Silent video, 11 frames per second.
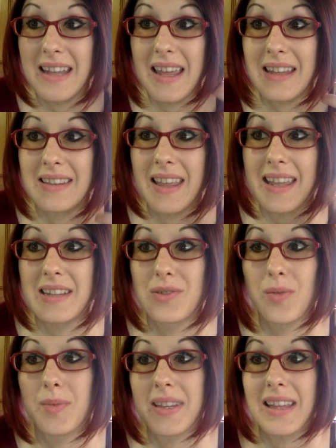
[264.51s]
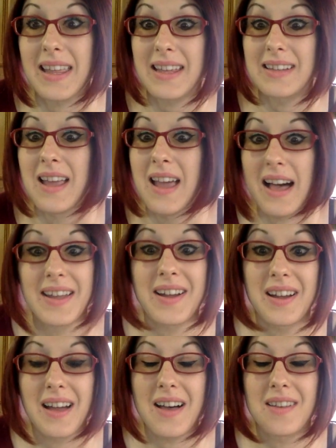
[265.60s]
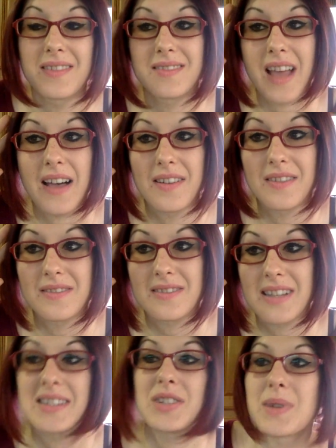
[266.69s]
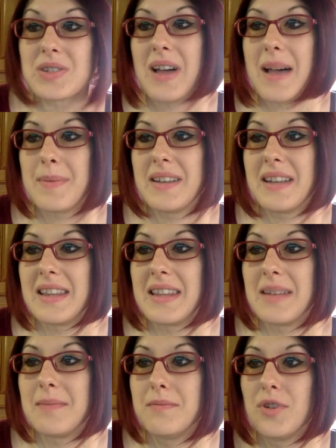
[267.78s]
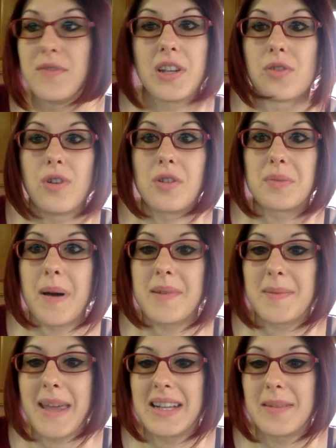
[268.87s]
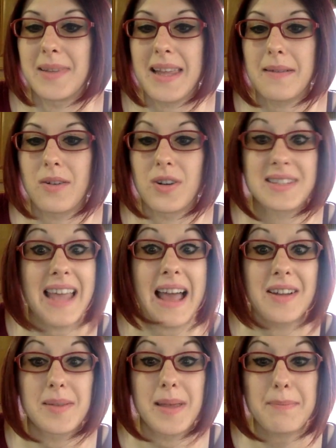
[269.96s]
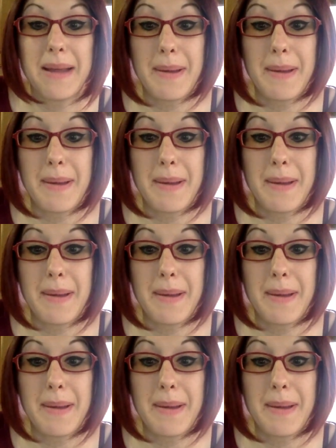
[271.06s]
At, I can normally like I, will hear I'll I'll a situation will happen and then a movie quote will pop into my head and it'll be like or a sound and like bah,